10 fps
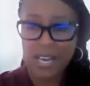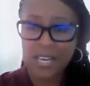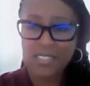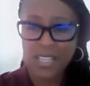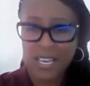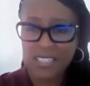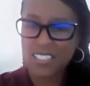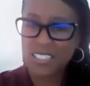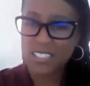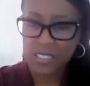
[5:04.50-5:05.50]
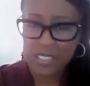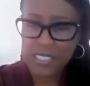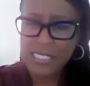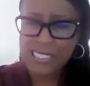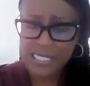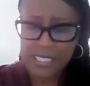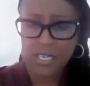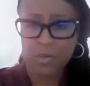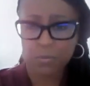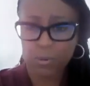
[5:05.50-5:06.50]
guidelines and clinically
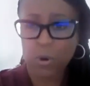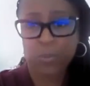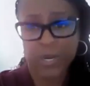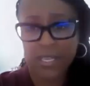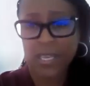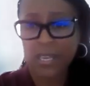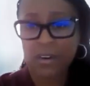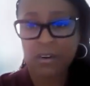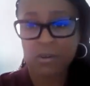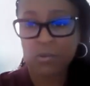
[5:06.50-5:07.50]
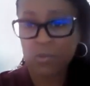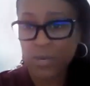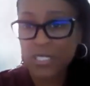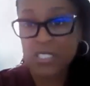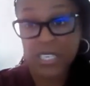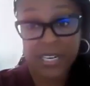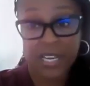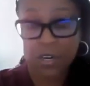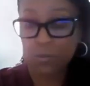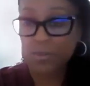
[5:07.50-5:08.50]
appropriate care, which
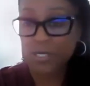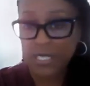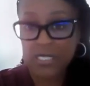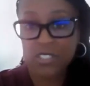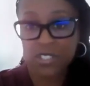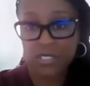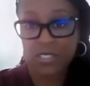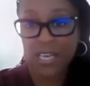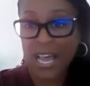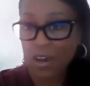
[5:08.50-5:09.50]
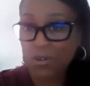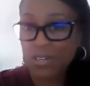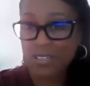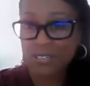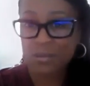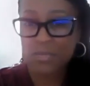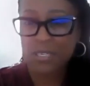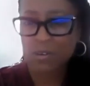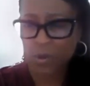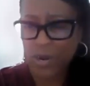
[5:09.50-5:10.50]
can help lead to outcomes,
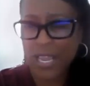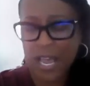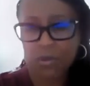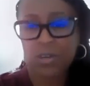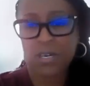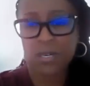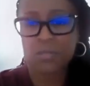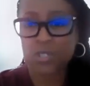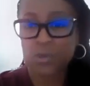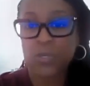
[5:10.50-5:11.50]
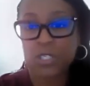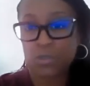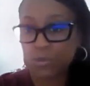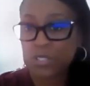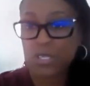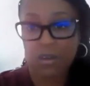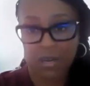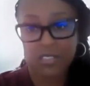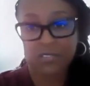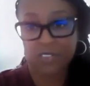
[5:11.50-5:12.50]
great outcomes, to reduce the
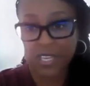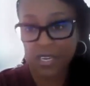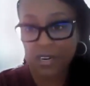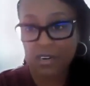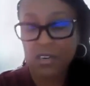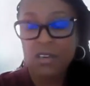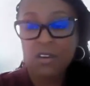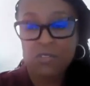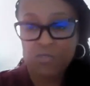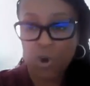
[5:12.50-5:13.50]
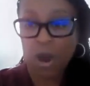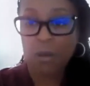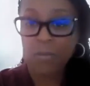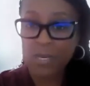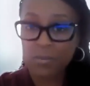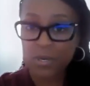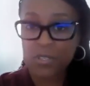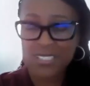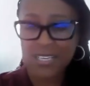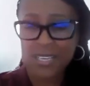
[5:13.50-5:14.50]
cost of care for our
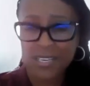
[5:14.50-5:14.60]
members.